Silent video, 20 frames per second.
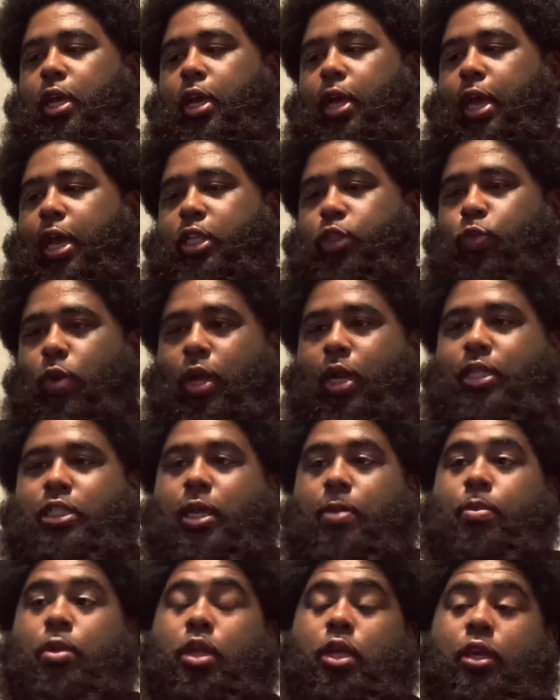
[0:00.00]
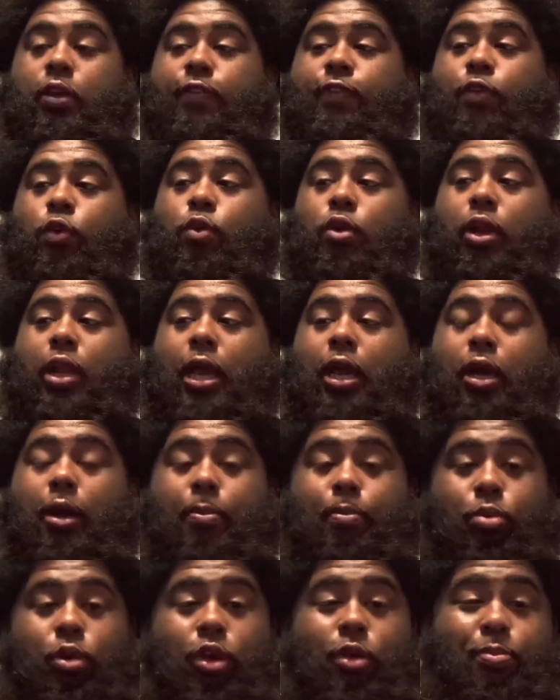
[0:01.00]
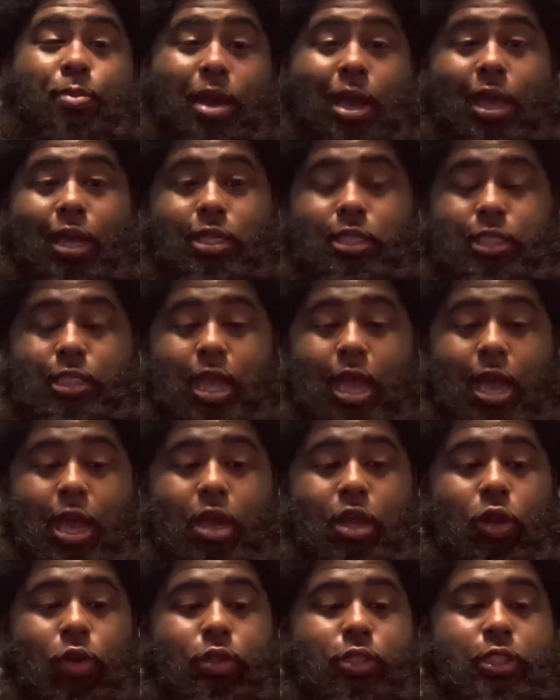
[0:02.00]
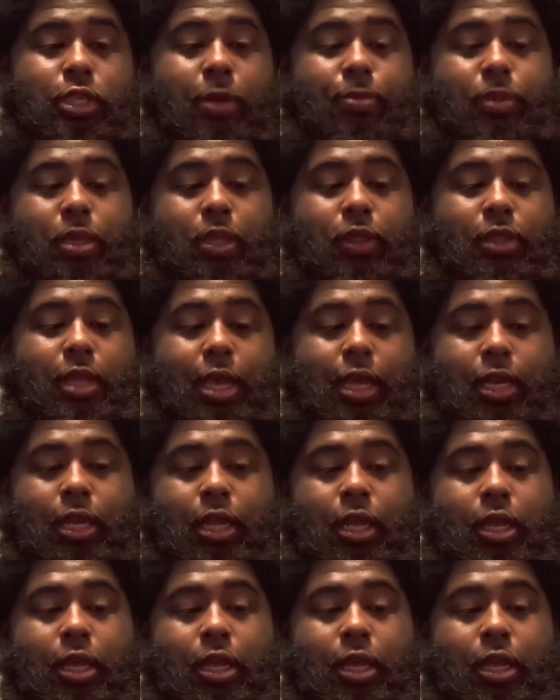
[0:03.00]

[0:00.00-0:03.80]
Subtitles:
As well as I'm looking for like a book bag style or something that